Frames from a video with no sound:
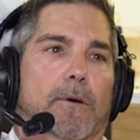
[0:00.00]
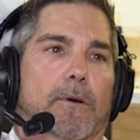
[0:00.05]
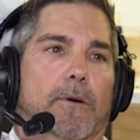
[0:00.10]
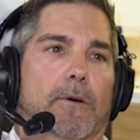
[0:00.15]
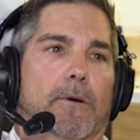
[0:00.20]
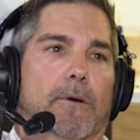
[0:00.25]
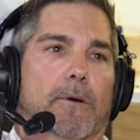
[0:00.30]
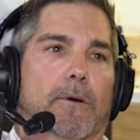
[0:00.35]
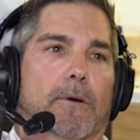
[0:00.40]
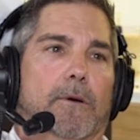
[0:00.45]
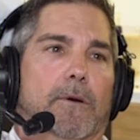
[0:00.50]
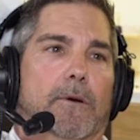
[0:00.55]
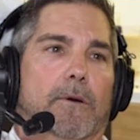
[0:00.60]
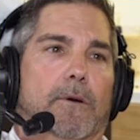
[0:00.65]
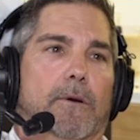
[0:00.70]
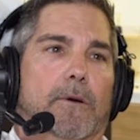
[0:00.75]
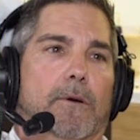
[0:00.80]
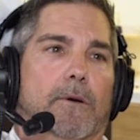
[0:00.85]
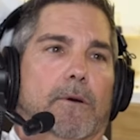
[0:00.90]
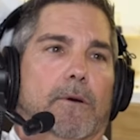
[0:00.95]

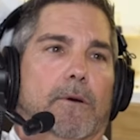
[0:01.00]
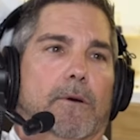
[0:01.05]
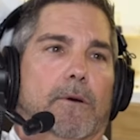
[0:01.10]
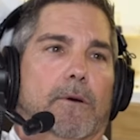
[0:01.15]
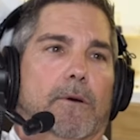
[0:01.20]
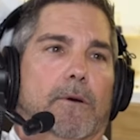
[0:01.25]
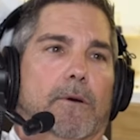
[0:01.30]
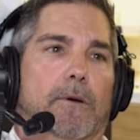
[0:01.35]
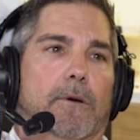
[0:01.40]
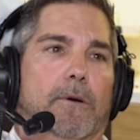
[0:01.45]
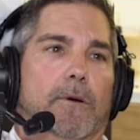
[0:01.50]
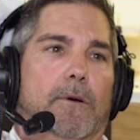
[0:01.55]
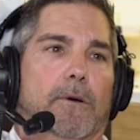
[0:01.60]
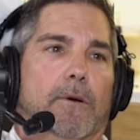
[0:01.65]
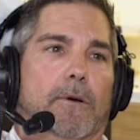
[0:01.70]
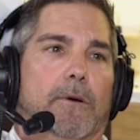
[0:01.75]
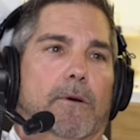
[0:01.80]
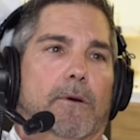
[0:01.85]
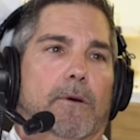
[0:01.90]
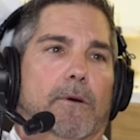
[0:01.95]

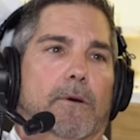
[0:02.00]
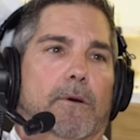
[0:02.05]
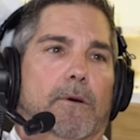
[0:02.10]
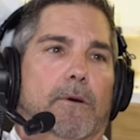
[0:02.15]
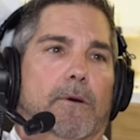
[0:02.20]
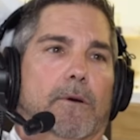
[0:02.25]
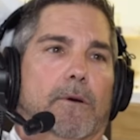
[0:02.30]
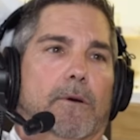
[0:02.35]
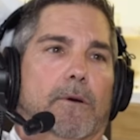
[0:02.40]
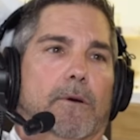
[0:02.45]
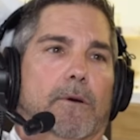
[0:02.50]
(silent)